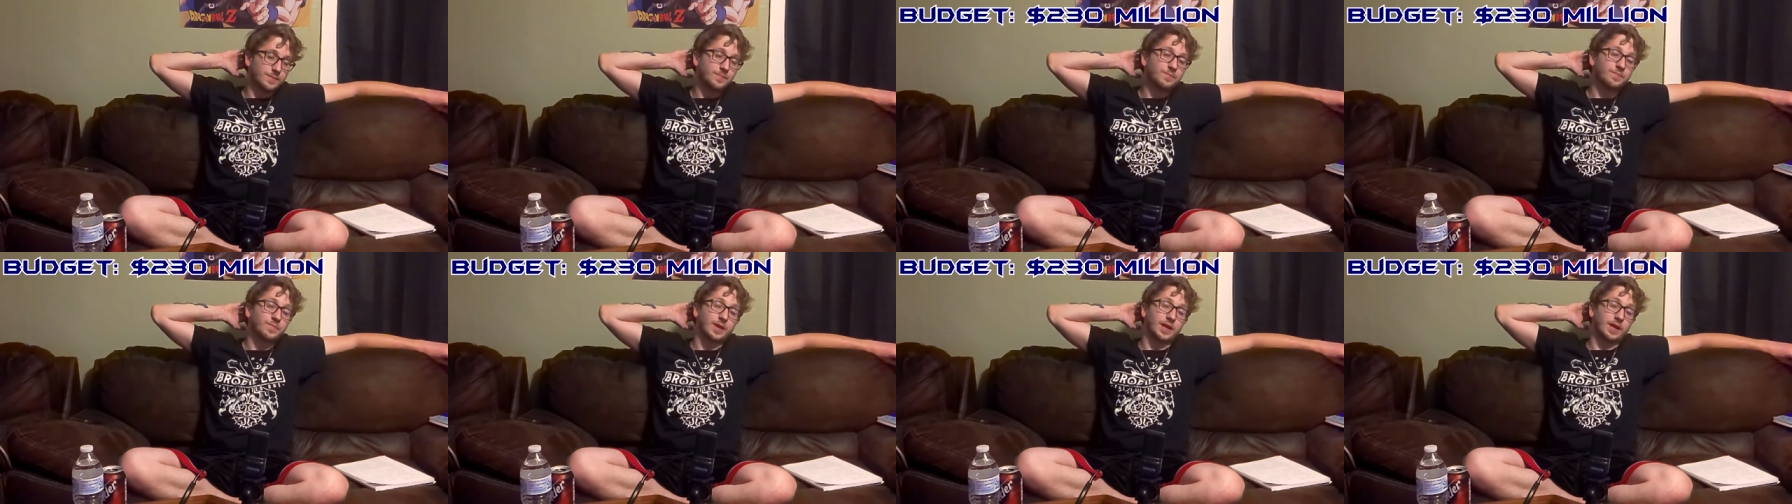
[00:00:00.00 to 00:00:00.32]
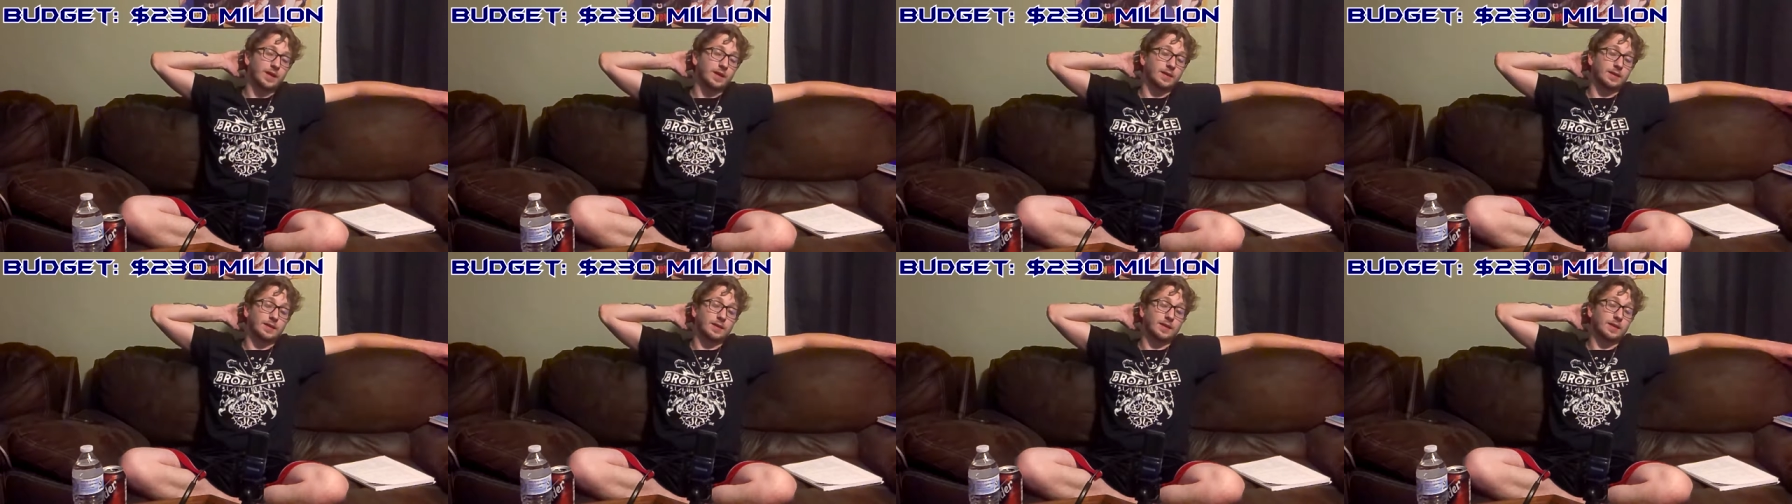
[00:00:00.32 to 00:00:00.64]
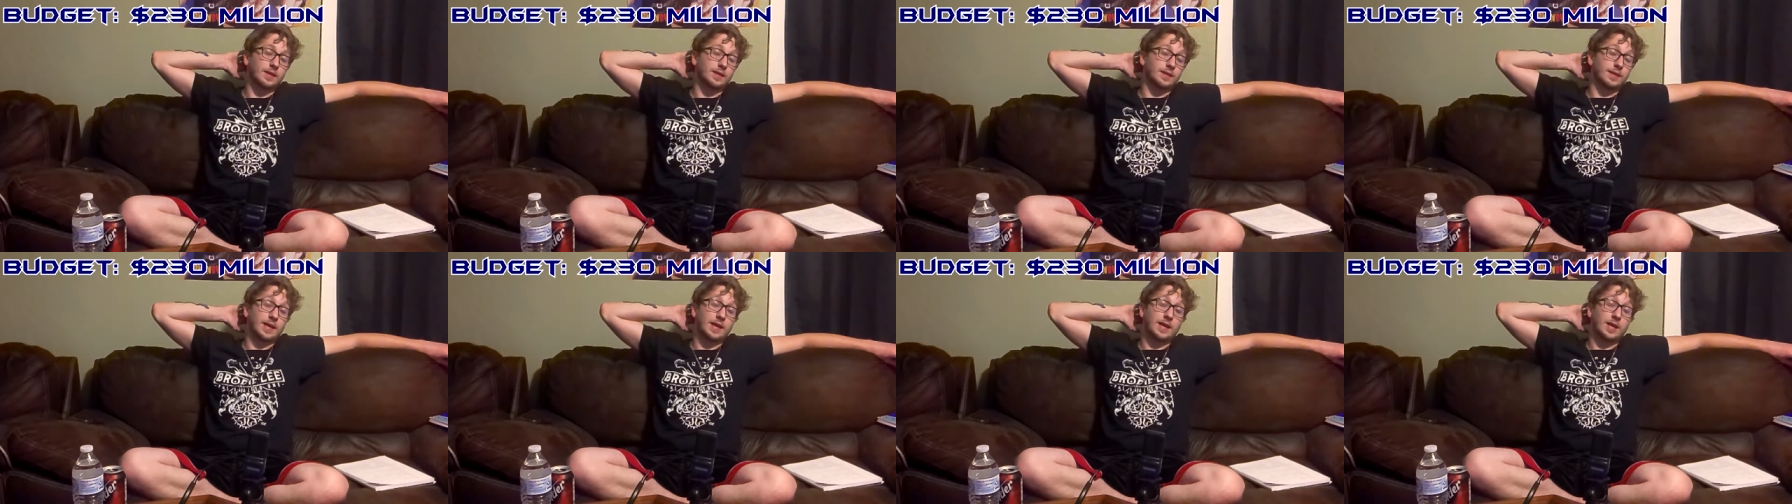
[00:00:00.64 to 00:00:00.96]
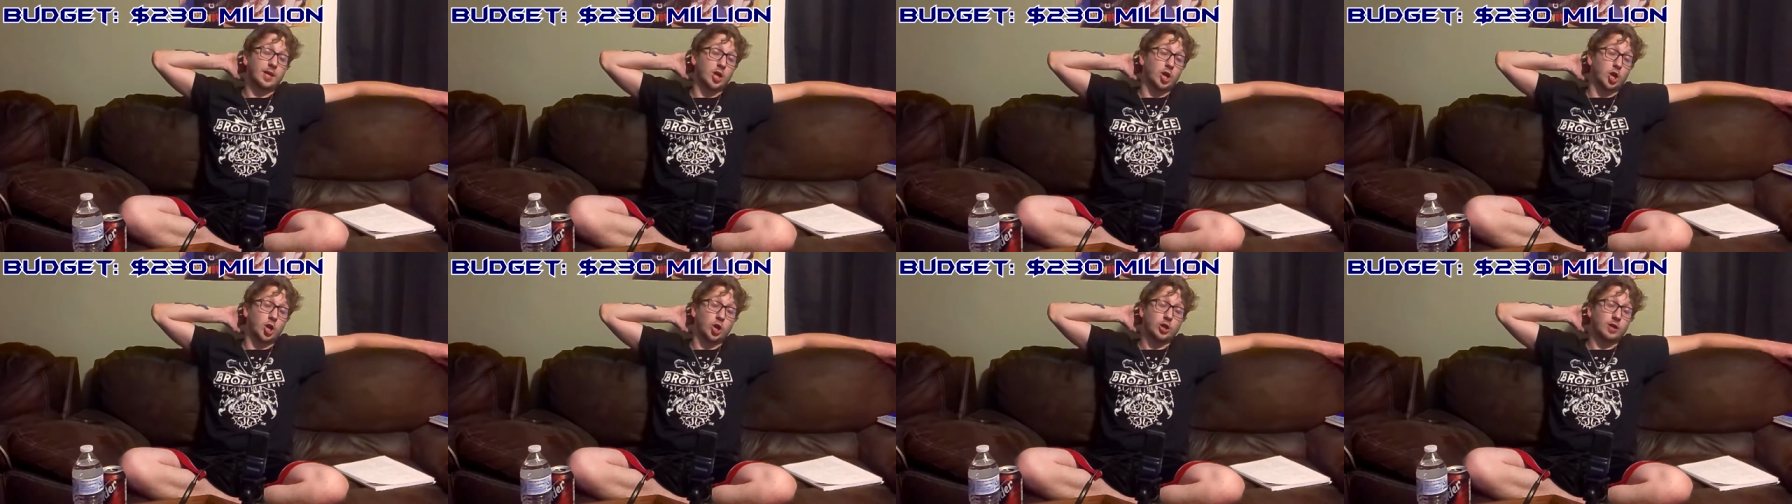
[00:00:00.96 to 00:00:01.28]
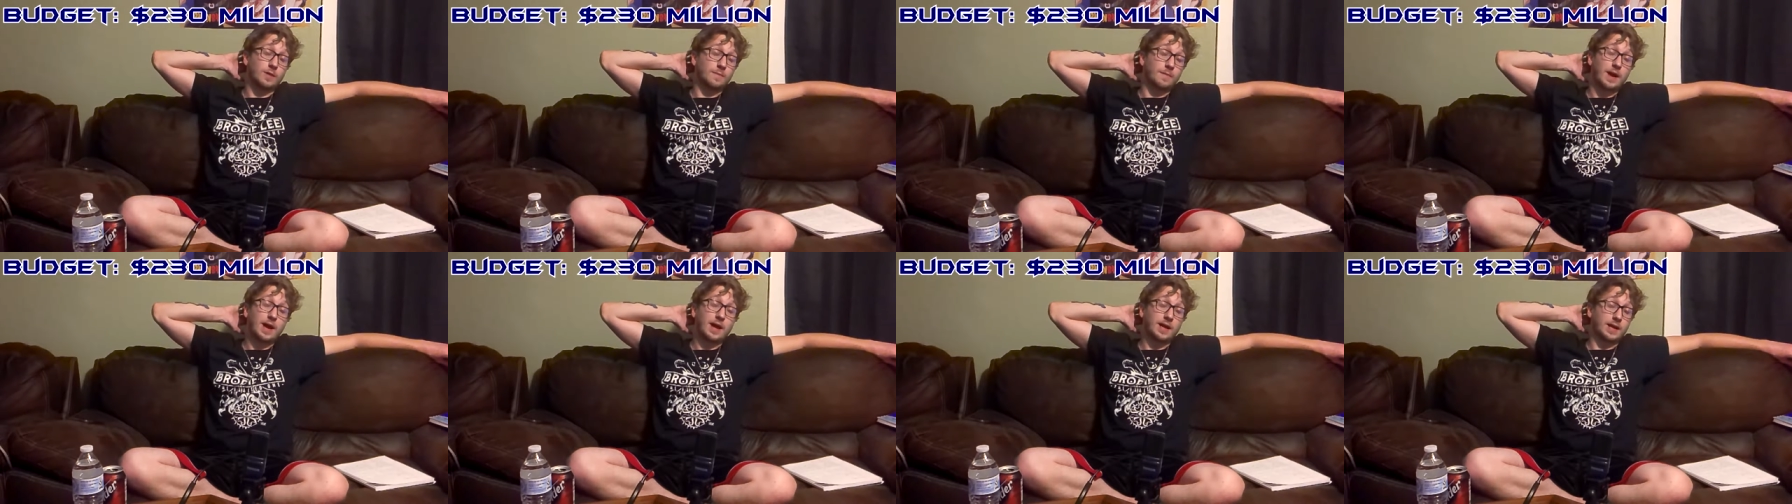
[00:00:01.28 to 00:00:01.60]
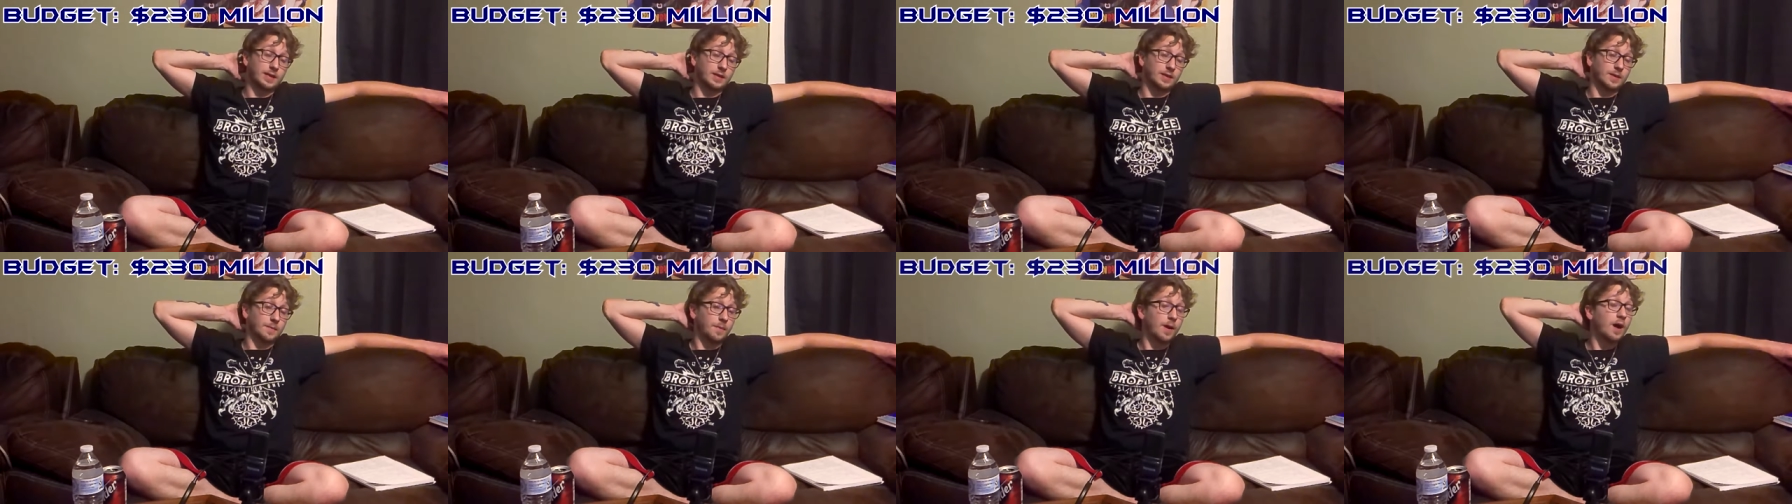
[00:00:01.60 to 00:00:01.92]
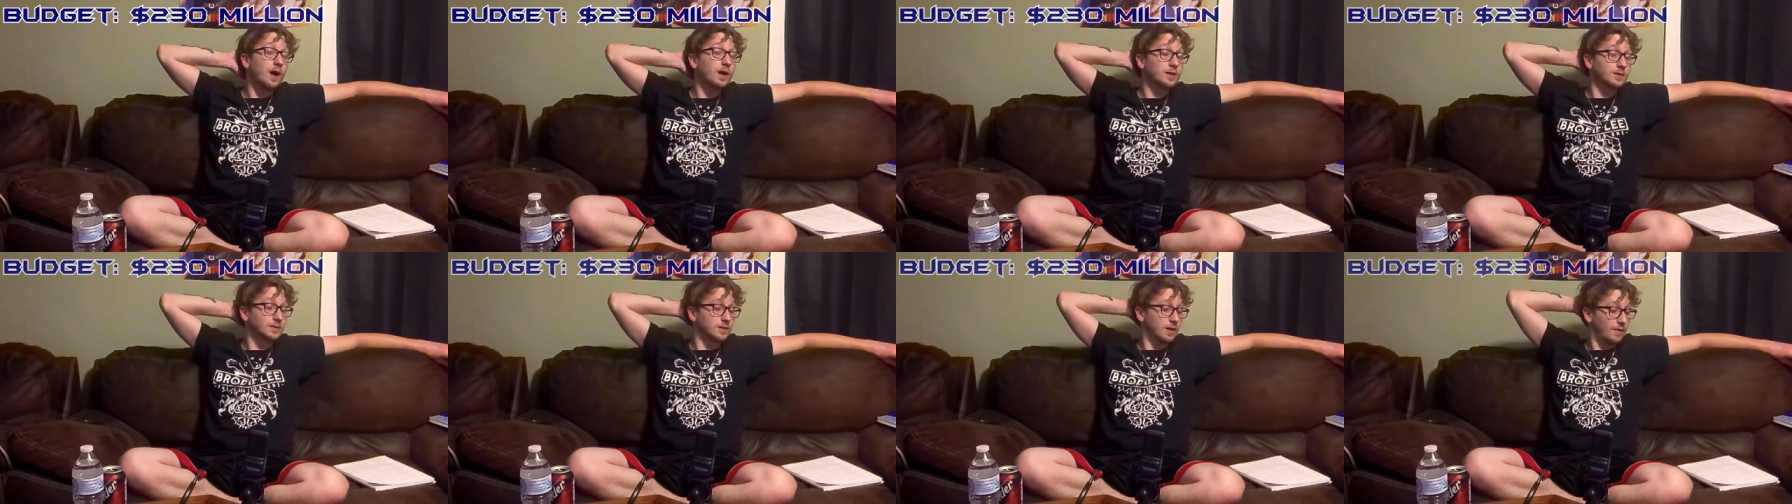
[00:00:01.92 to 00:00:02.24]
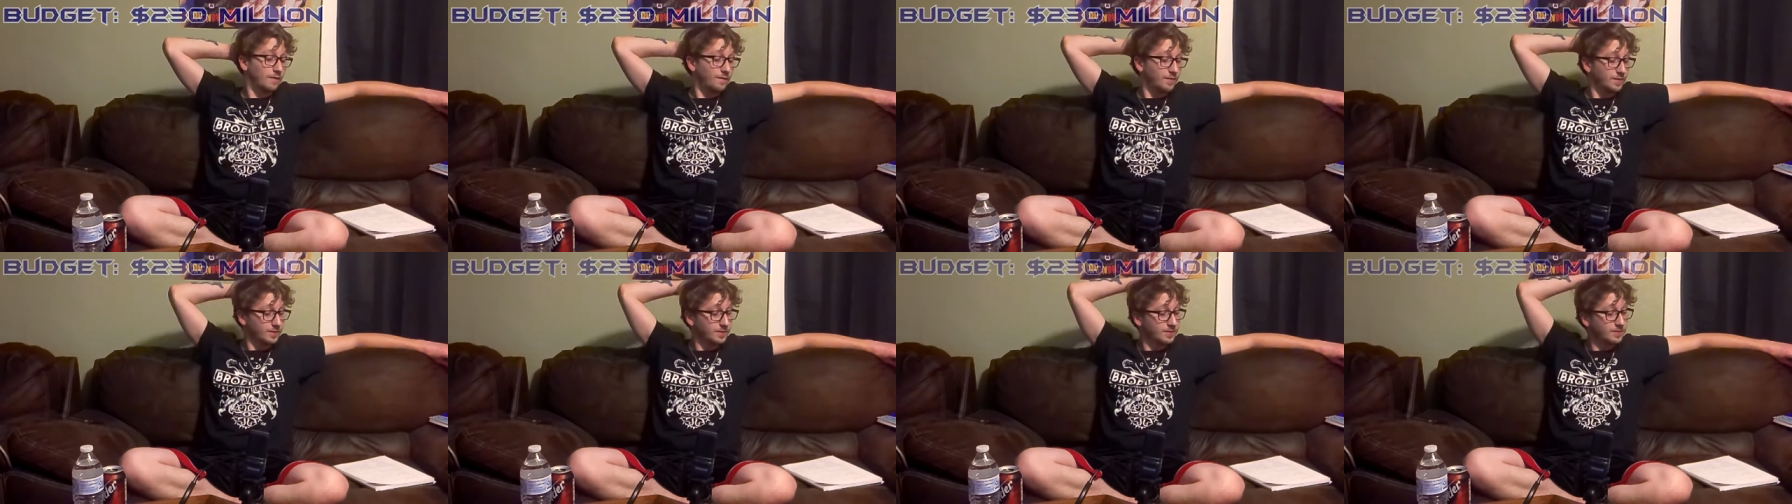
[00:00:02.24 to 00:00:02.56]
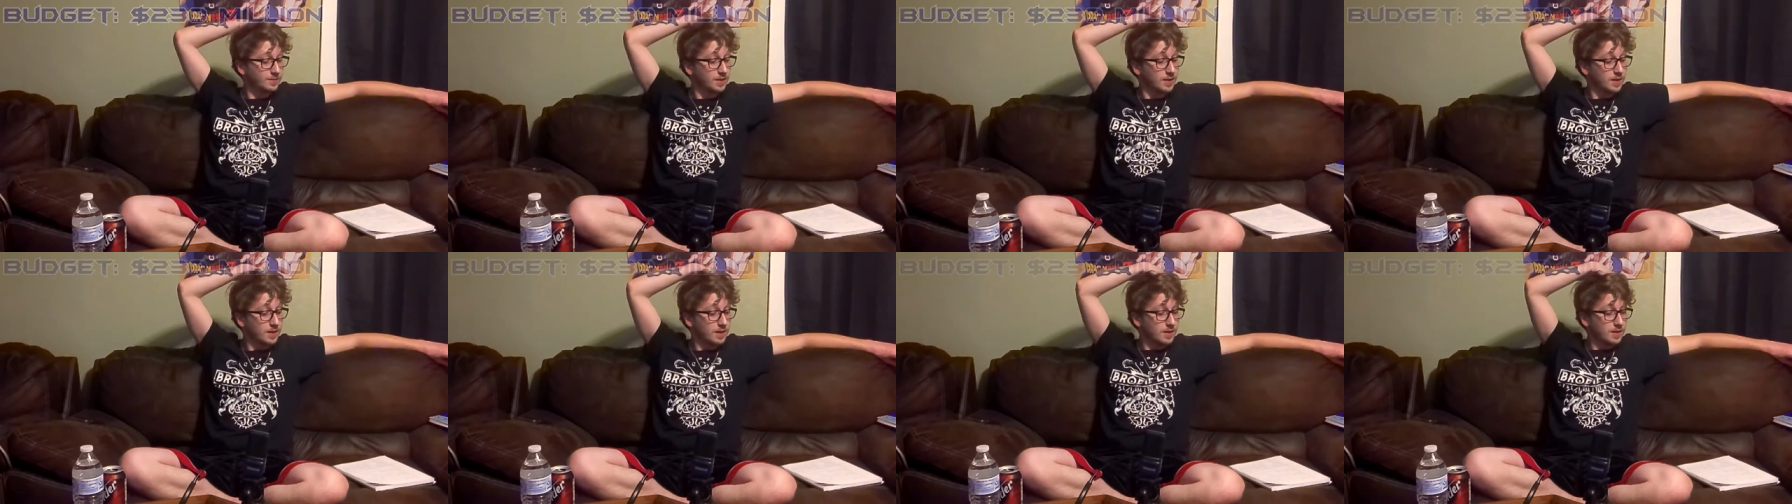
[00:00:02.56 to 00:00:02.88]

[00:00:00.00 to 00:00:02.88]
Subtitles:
and they earned back in the box office